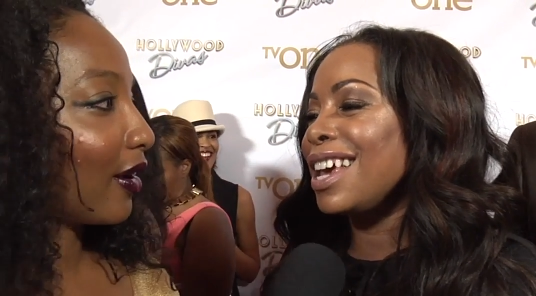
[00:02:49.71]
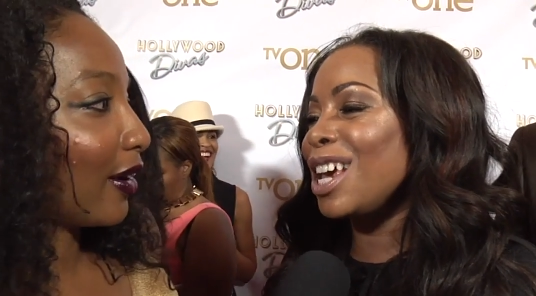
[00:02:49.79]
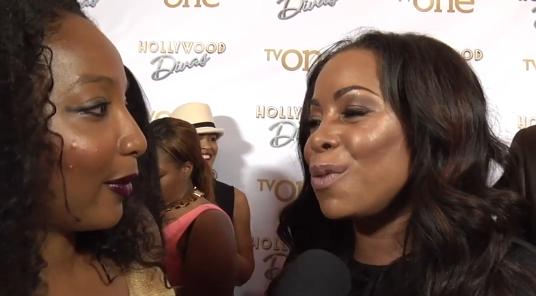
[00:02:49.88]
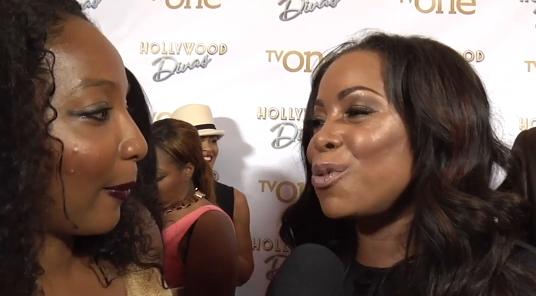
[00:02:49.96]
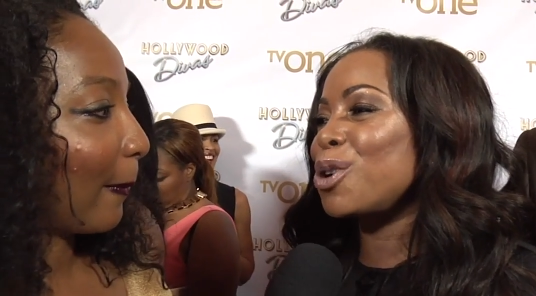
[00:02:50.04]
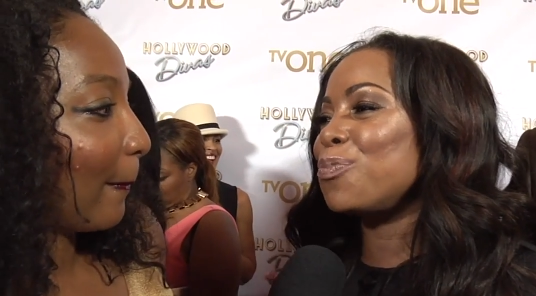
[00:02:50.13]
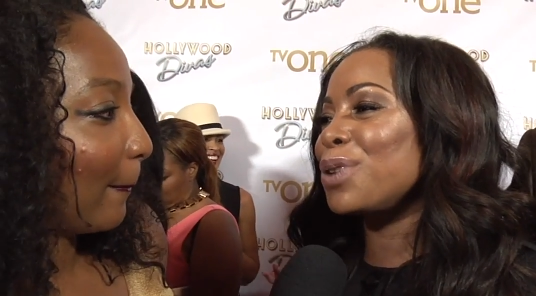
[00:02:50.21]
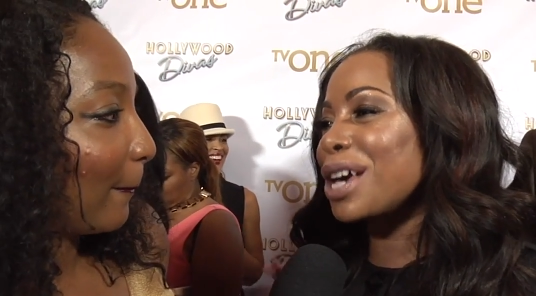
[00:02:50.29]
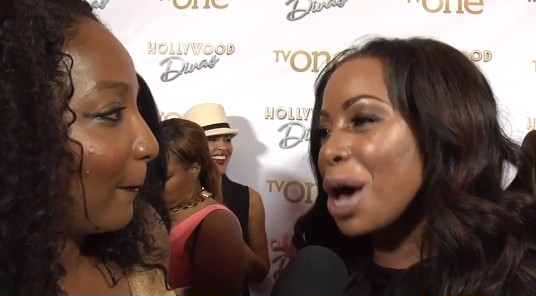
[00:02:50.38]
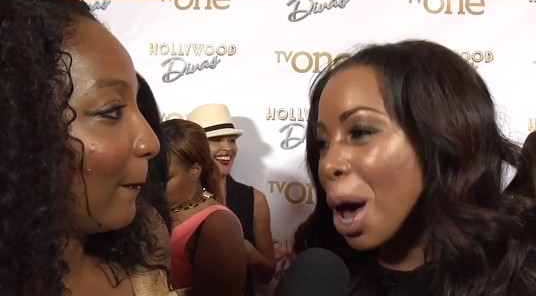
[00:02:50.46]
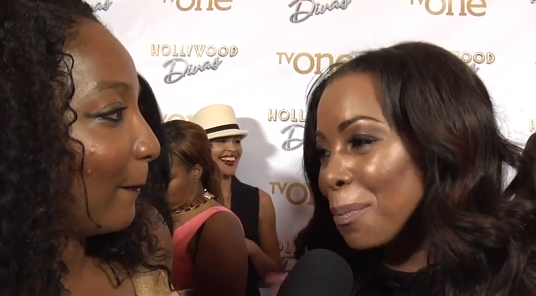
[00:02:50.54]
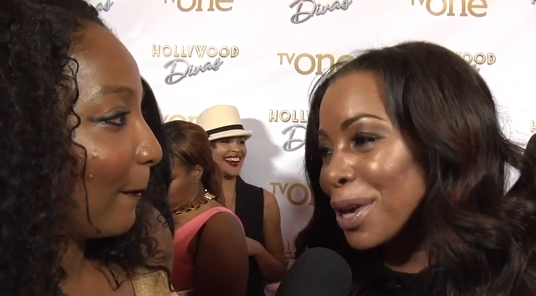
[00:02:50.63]
Speaker 1: it will be
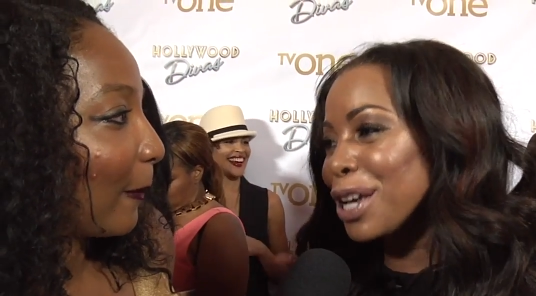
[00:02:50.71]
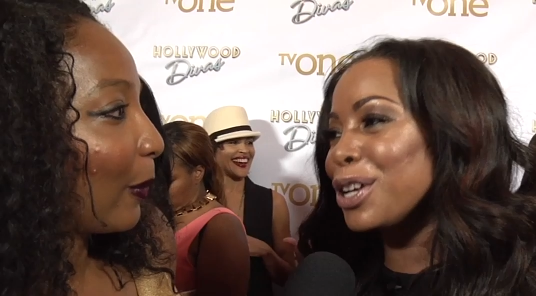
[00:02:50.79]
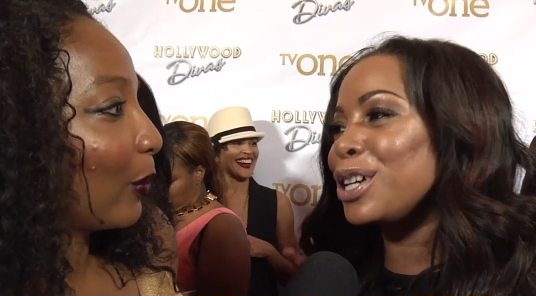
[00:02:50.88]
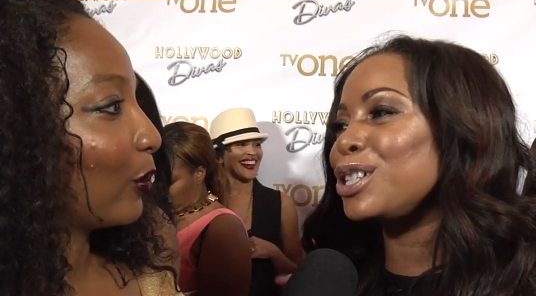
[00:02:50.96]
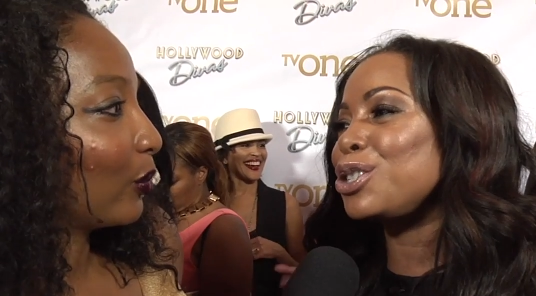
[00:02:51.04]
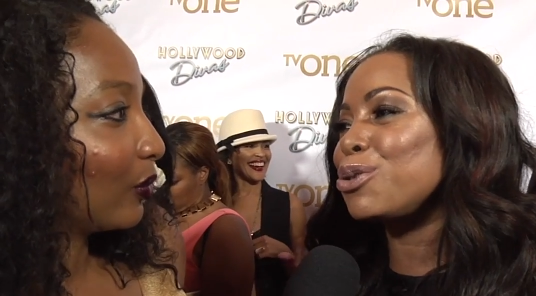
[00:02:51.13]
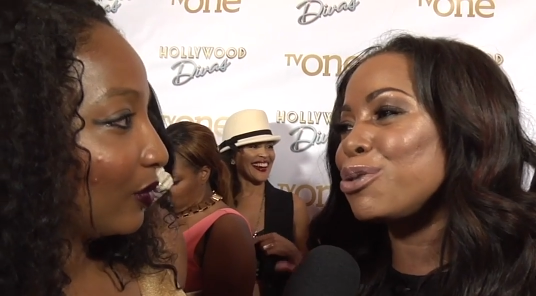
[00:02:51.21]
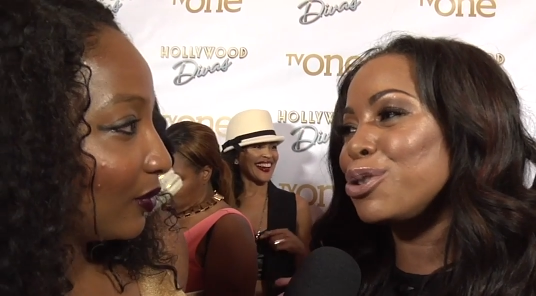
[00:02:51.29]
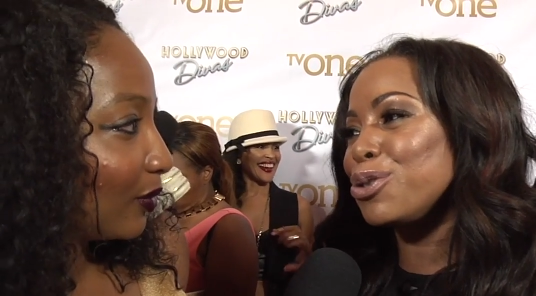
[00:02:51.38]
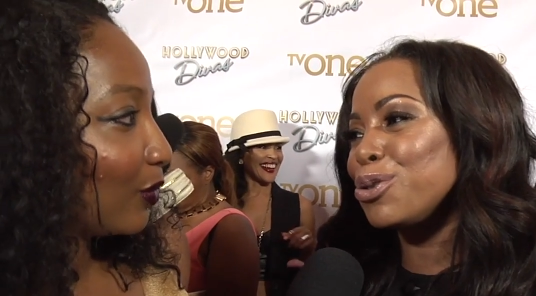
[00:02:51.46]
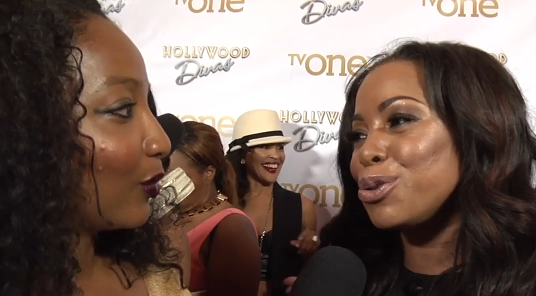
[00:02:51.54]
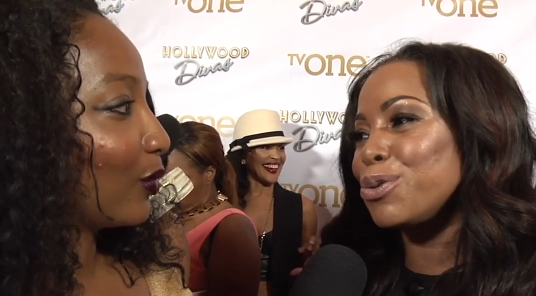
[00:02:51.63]
coming to
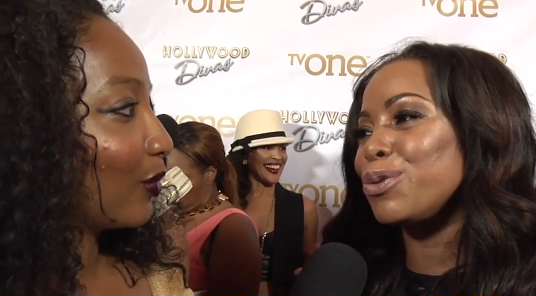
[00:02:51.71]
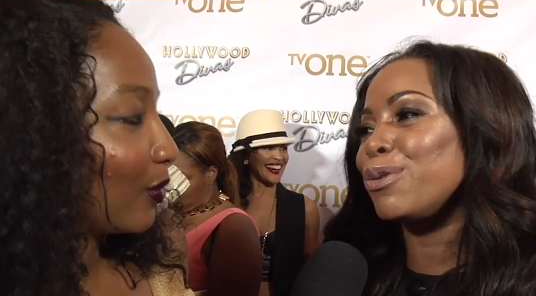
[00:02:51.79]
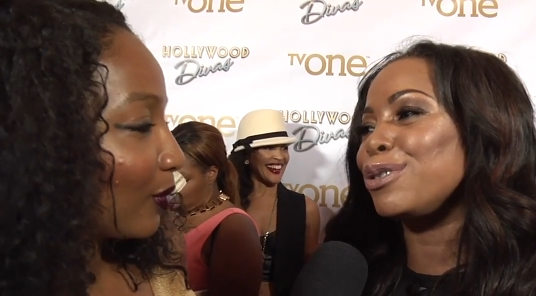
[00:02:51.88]
you